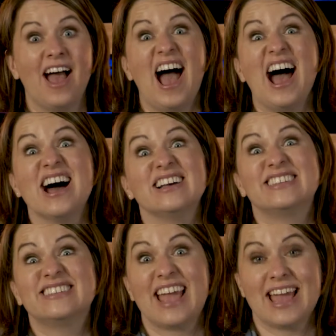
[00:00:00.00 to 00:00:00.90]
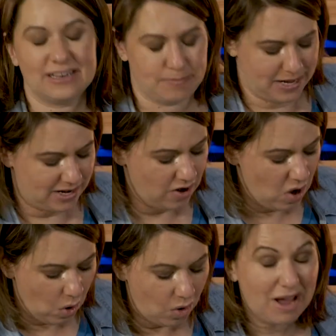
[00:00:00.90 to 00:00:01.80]
a sand pit,
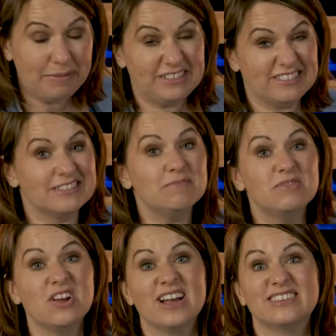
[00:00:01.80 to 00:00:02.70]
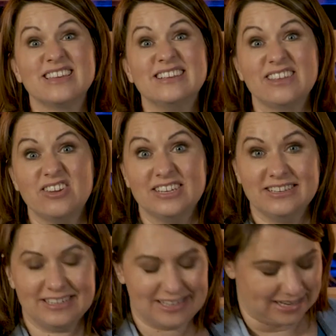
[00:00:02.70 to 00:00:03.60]
or maybe just some nice things that you can
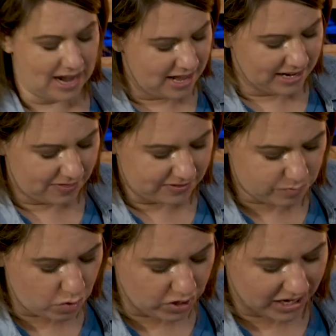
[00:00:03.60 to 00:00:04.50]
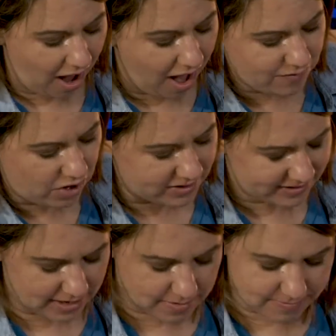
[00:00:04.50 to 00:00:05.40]
dig in. Now, this morning I've got
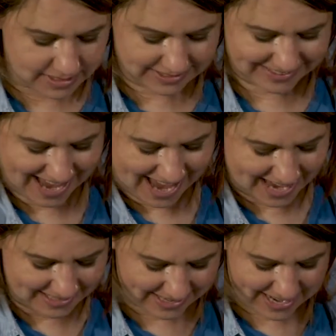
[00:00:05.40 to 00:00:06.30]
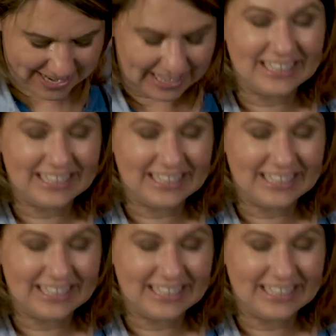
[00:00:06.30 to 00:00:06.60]
some sand in a